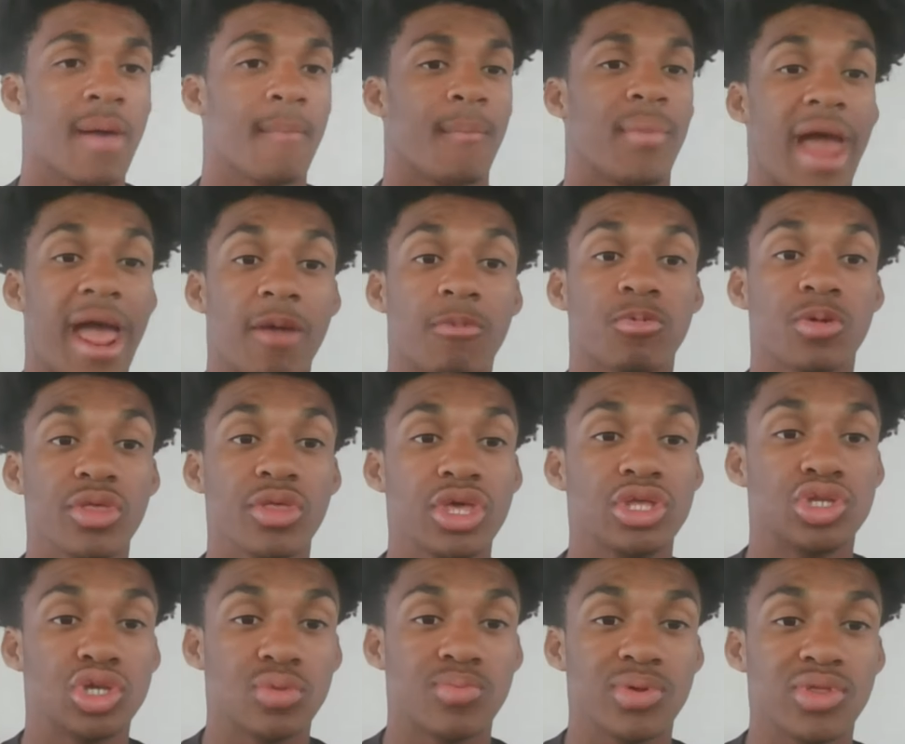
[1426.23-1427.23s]
but I really
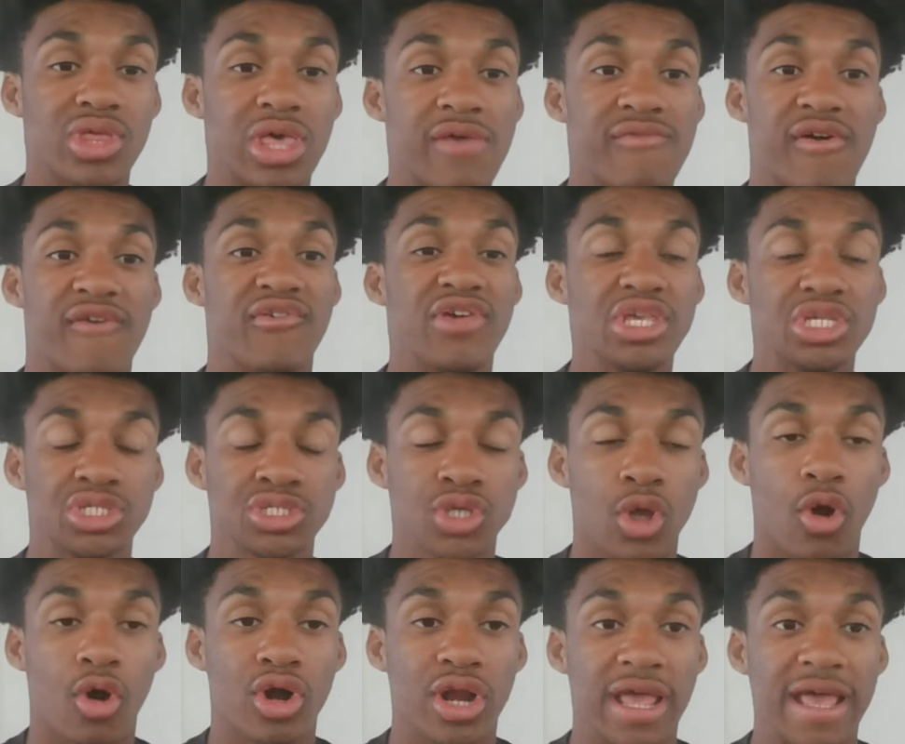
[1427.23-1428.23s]
do believe if he's
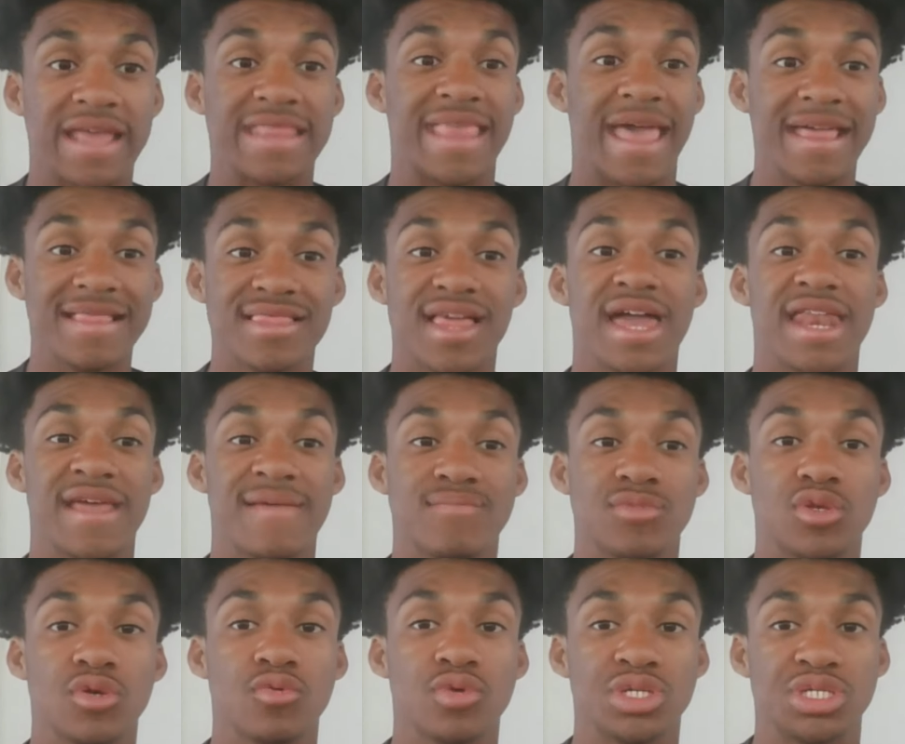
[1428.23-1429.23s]
starting and they let
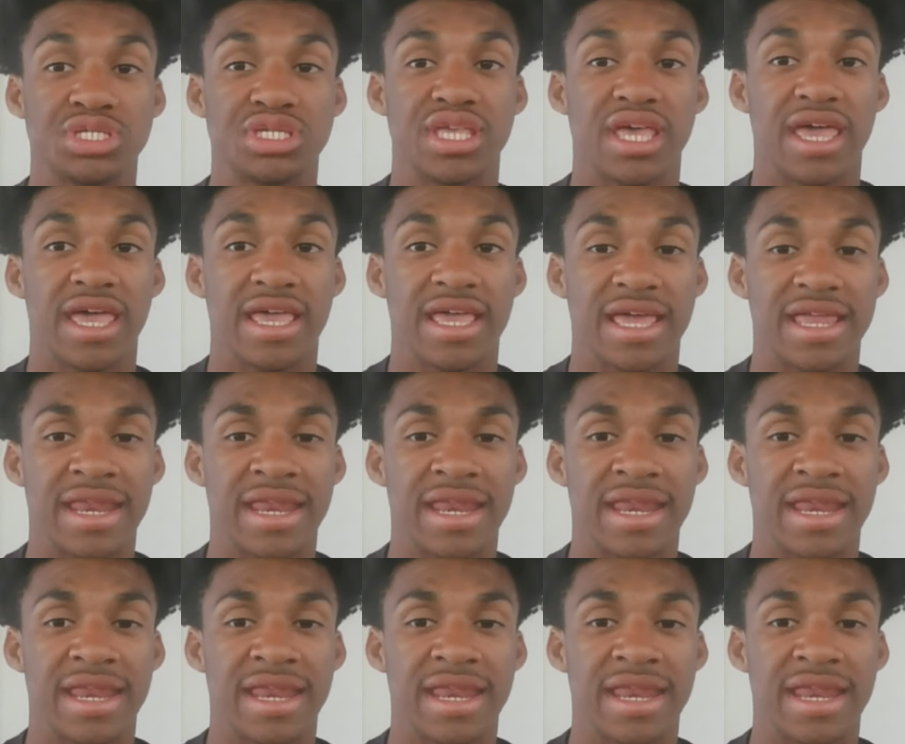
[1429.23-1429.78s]
him do his thing,